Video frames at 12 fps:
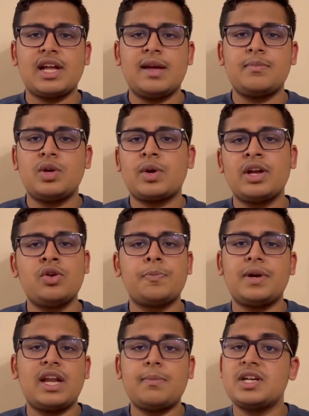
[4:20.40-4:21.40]
time, you can do
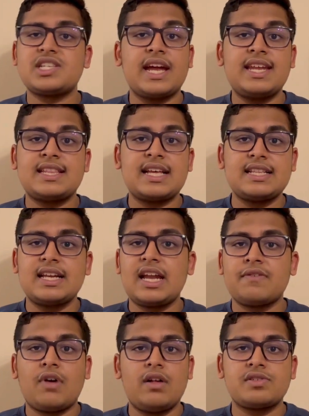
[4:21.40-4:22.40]
pretty much anything that
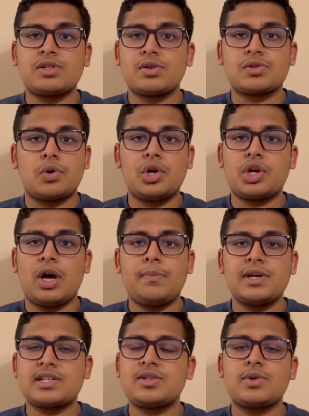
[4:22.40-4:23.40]
involves those old
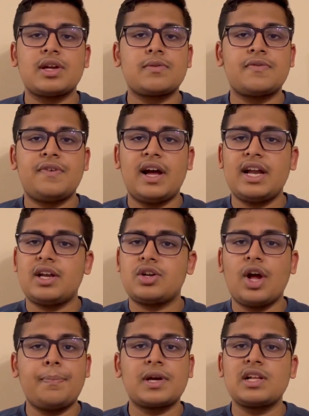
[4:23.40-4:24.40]
topics. You can find
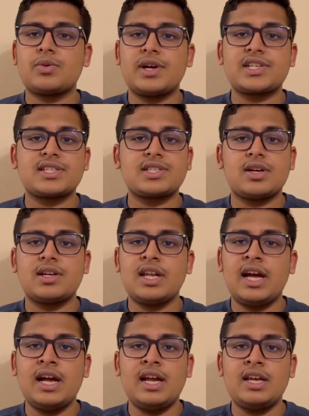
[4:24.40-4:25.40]
topical questions
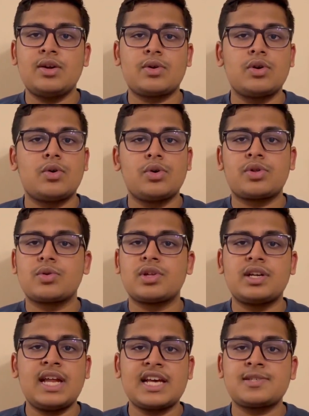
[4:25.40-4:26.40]
online, you can go through
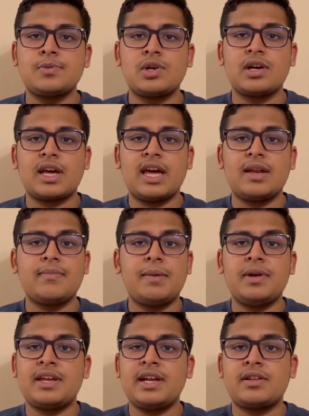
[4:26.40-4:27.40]
the textbook again,
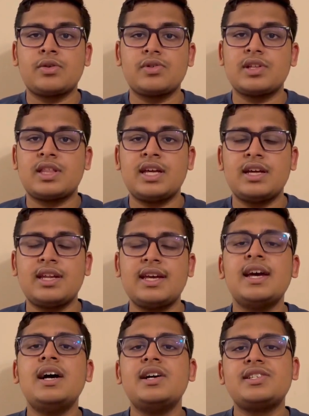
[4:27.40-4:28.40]
maybe read through the
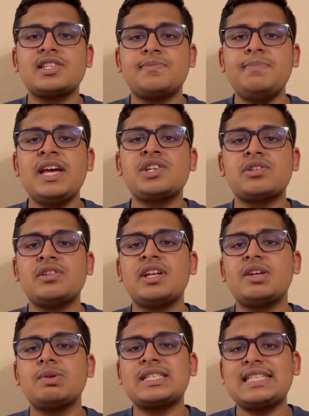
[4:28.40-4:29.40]
theory. Just make sure
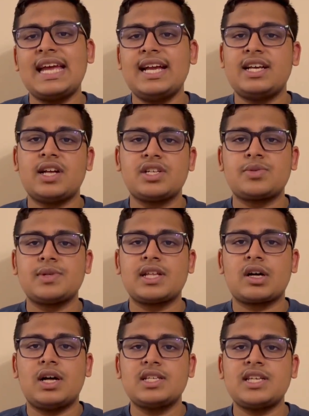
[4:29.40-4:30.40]
that you stay in touch with
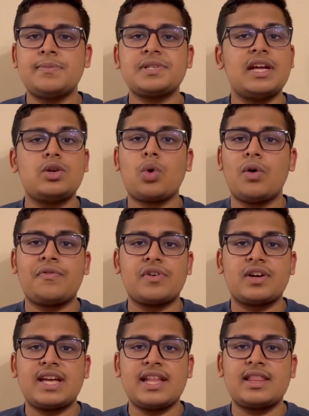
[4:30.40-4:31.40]
the concepts and don't
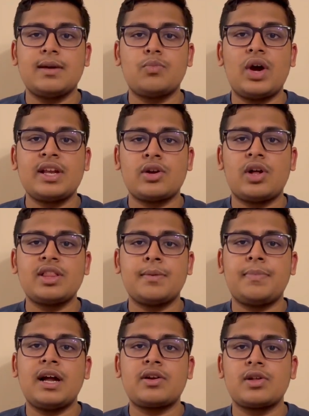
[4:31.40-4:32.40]
forget them while you're on the
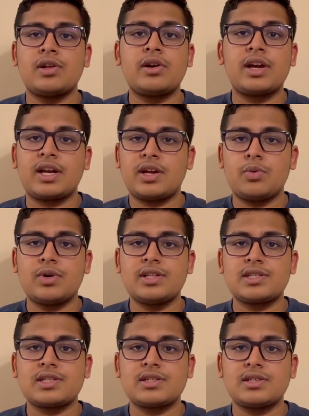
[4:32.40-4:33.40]
path to learning new
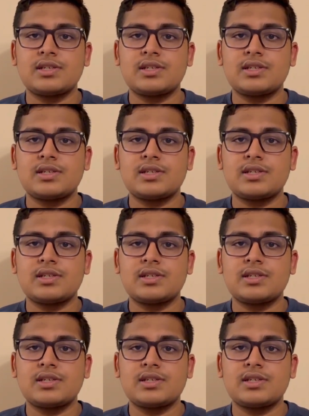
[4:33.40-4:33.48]
ones.